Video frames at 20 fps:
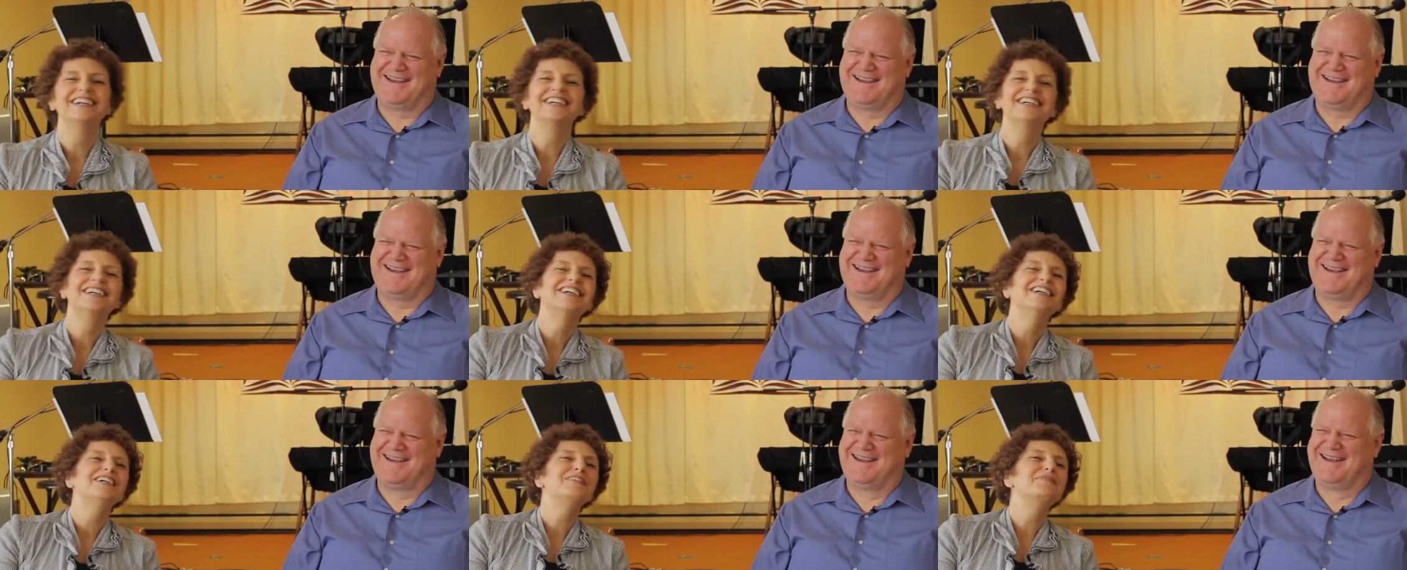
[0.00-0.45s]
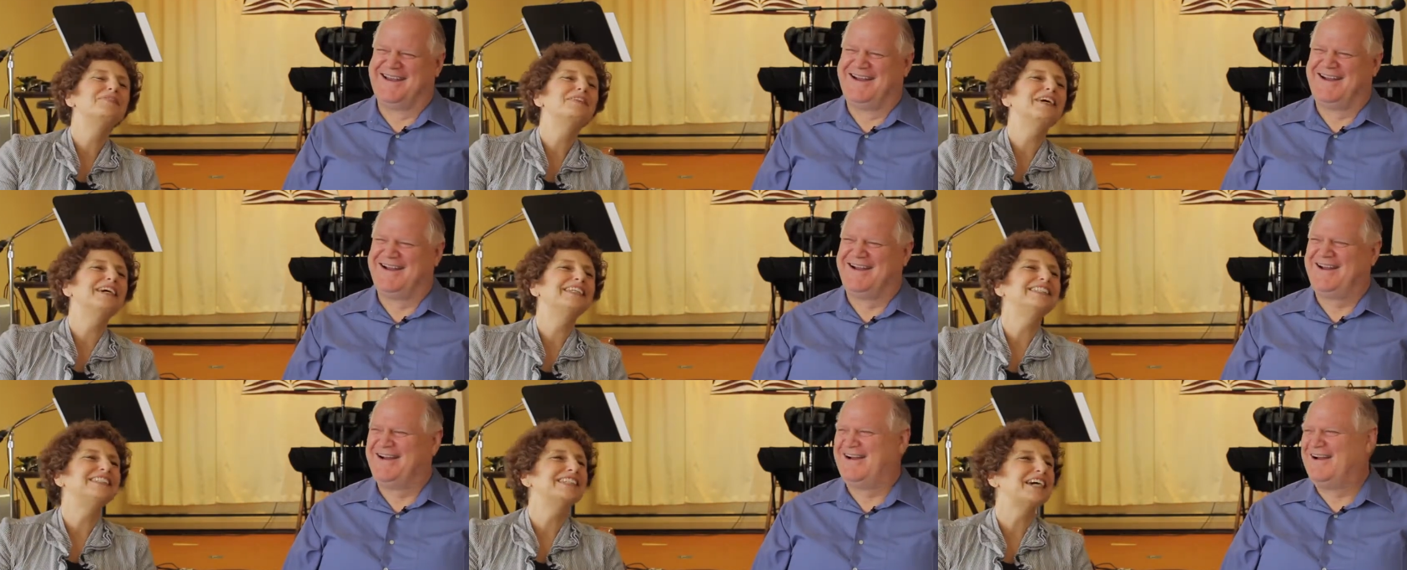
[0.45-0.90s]
Speaker 1: yeah.
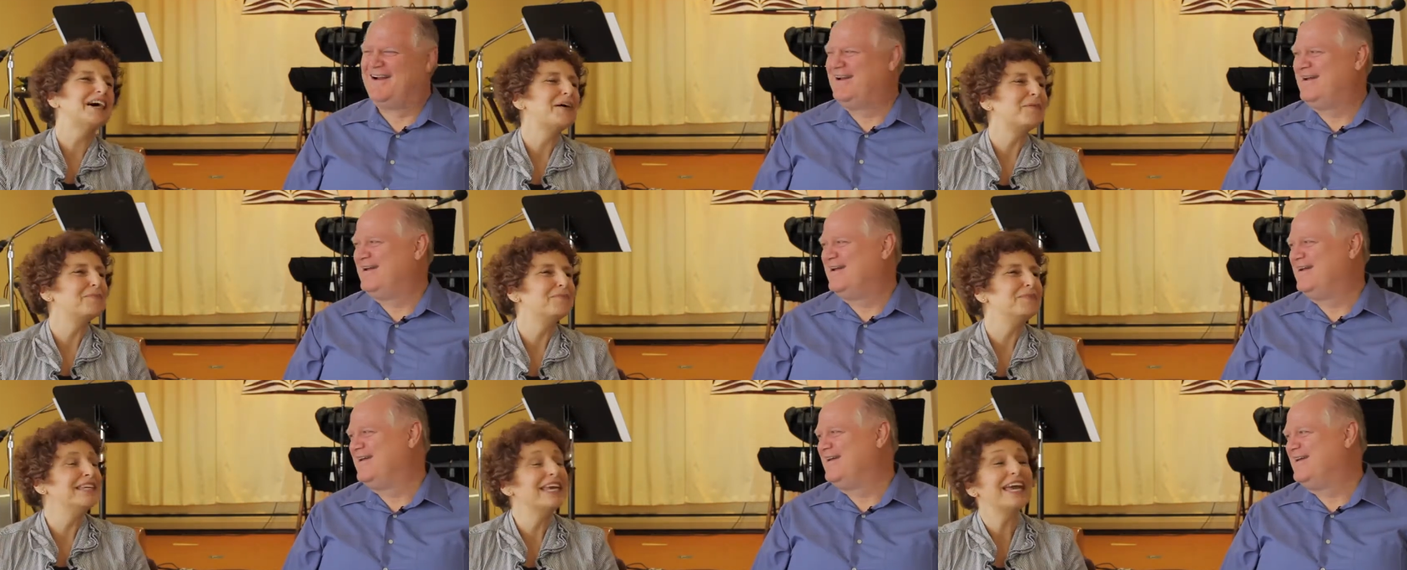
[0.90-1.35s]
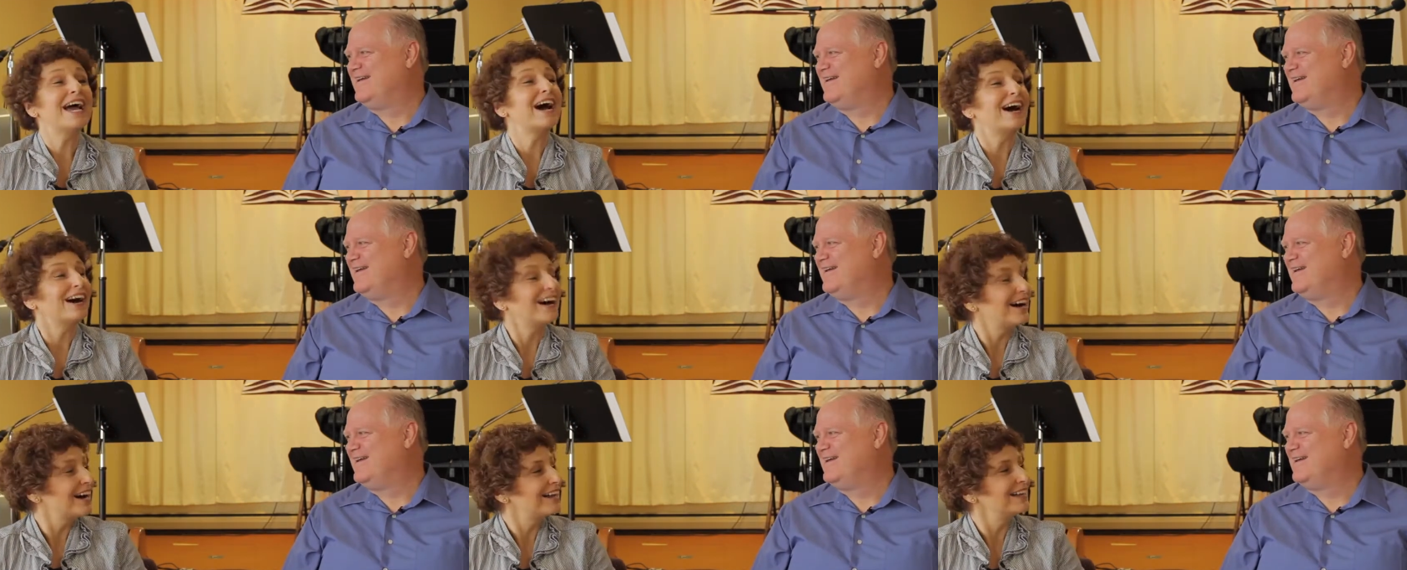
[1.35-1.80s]
But um,
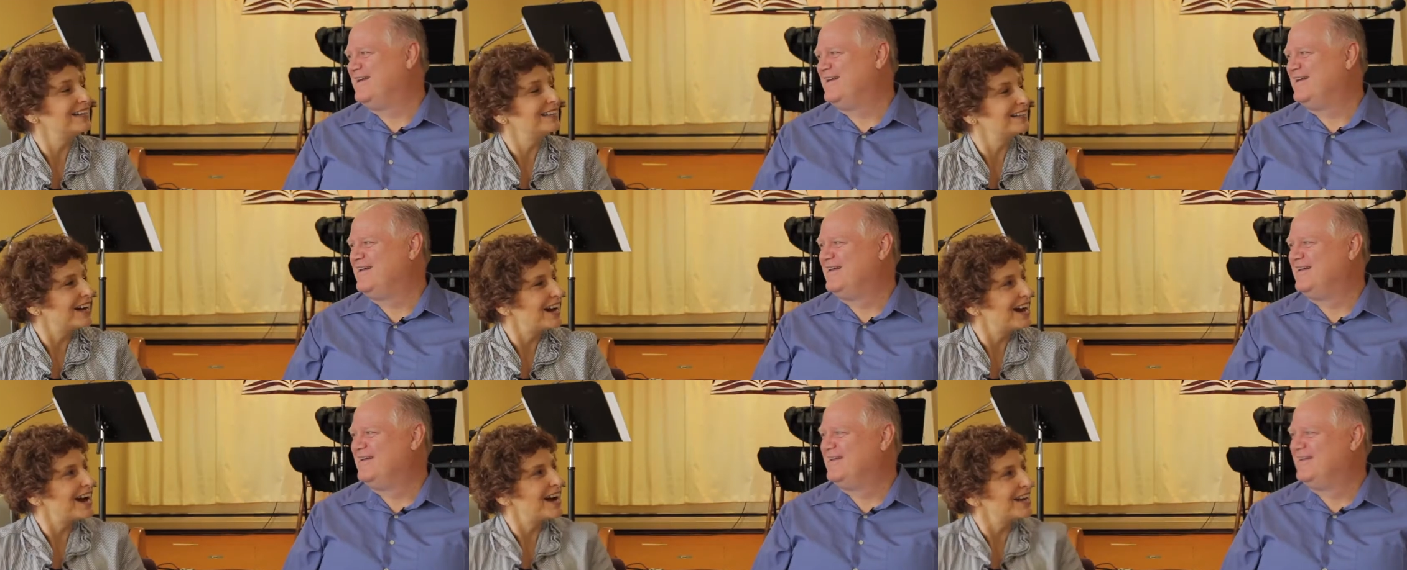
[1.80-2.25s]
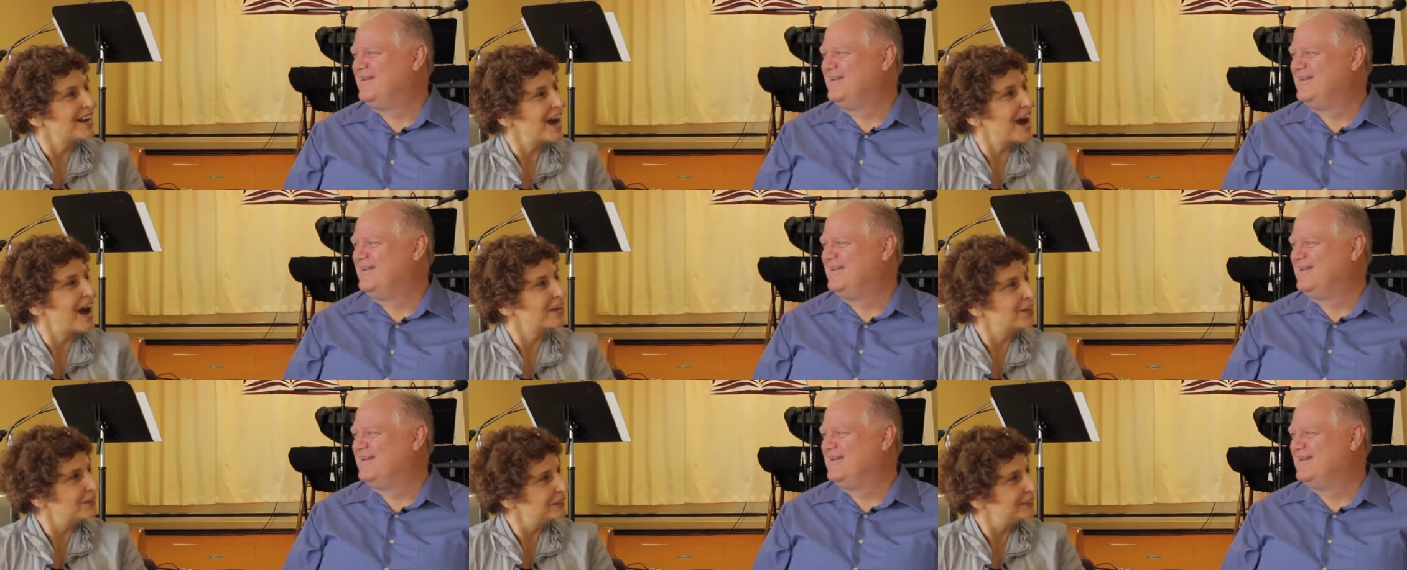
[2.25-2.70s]
yeah, I, I
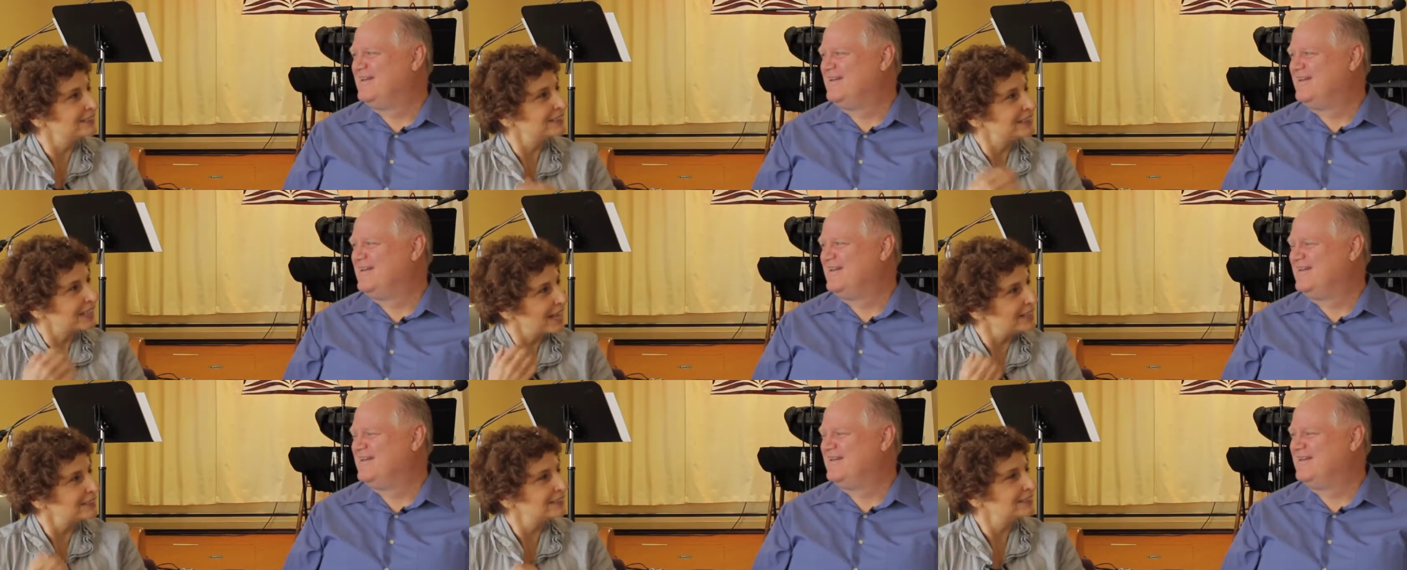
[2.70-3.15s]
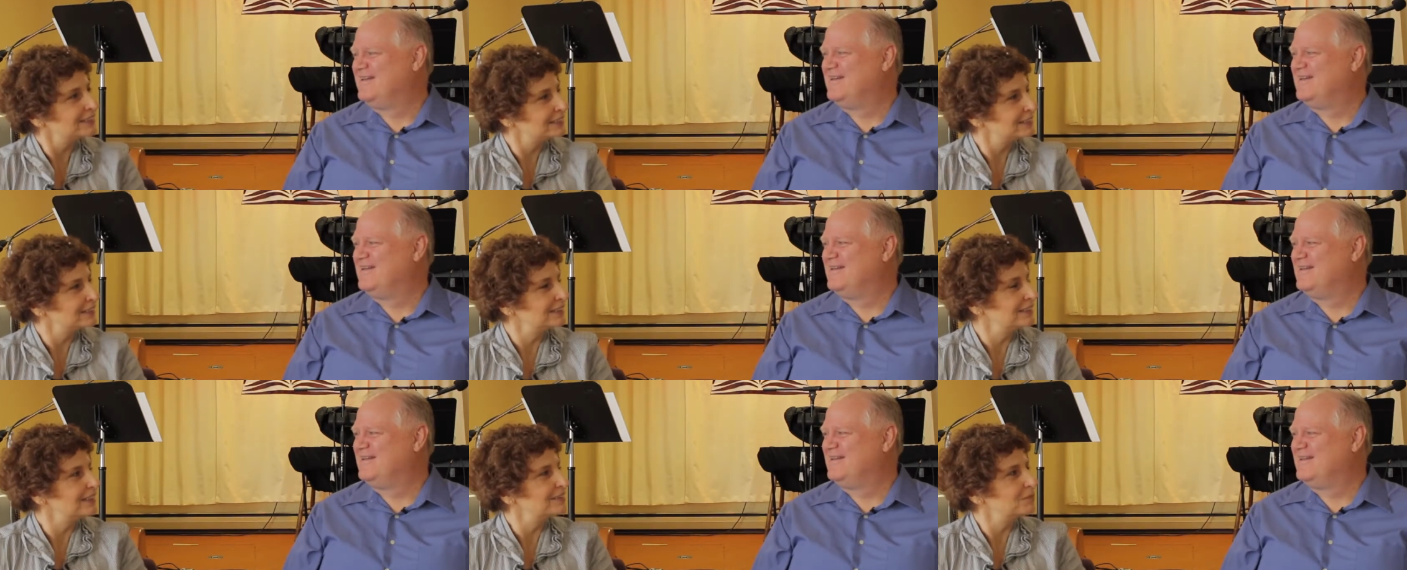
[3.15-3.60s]
I could sense
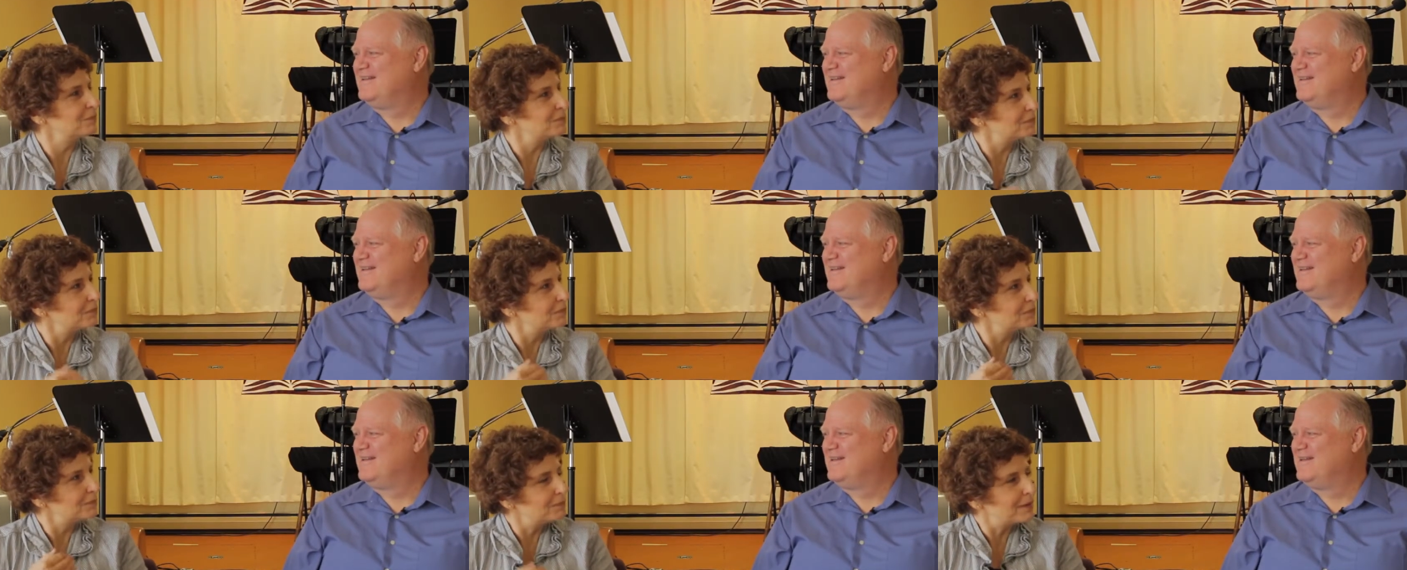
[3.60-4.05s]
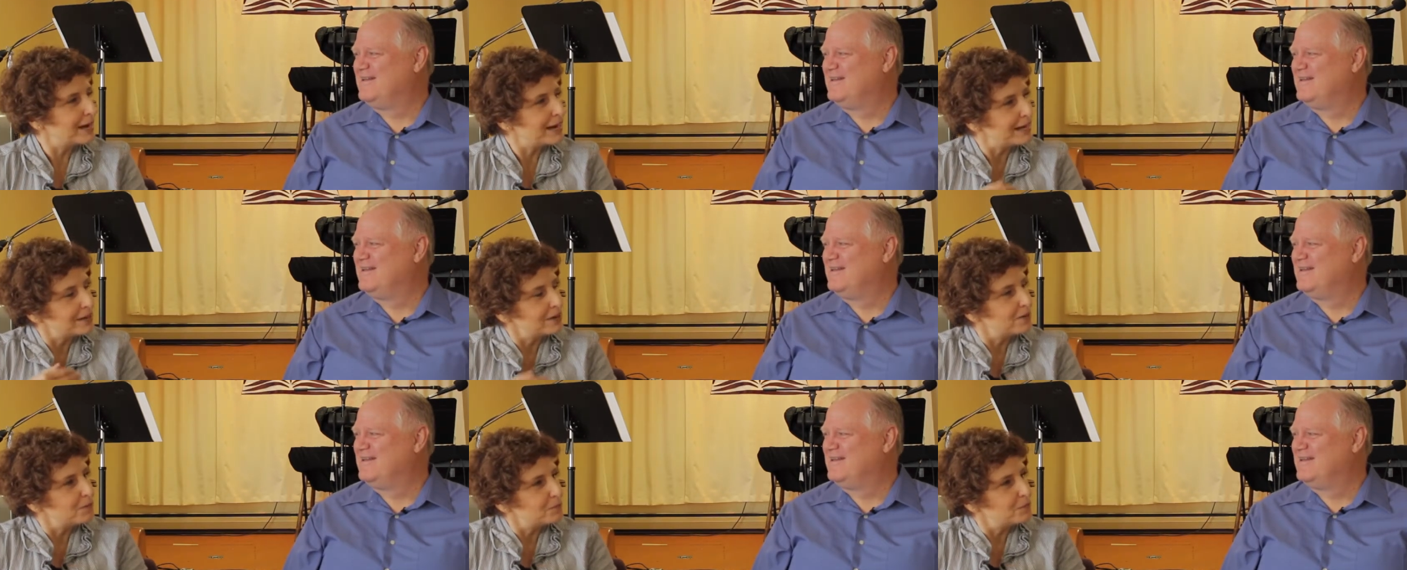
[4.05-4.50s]

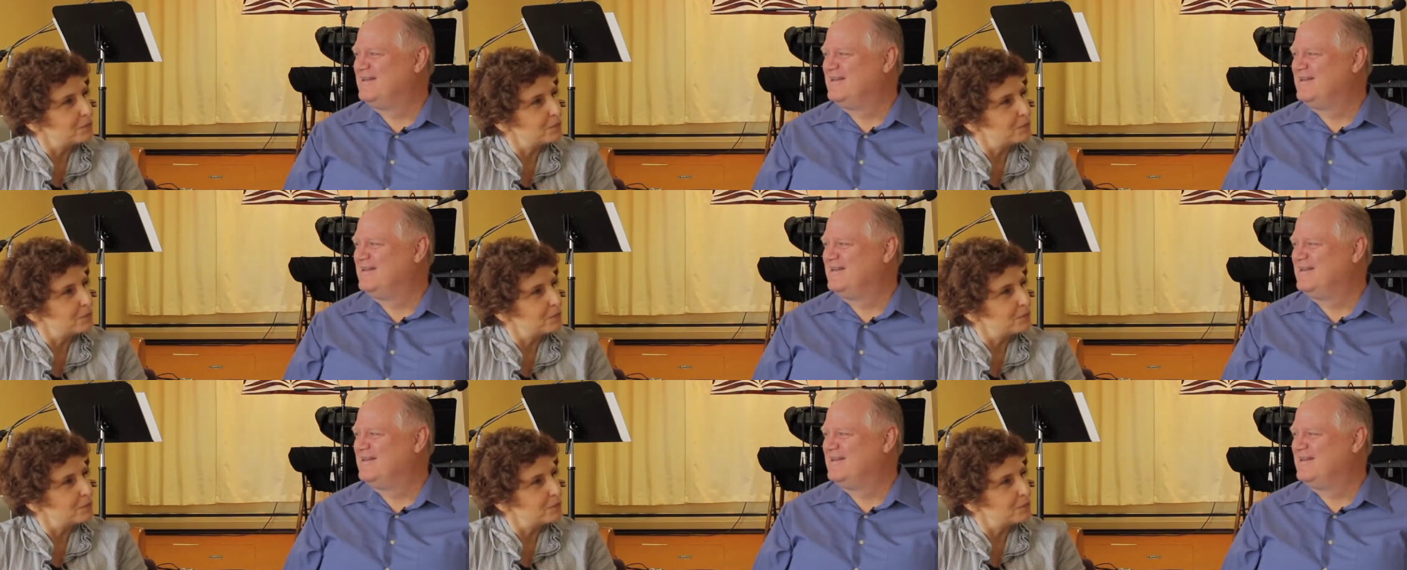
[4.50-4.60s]
my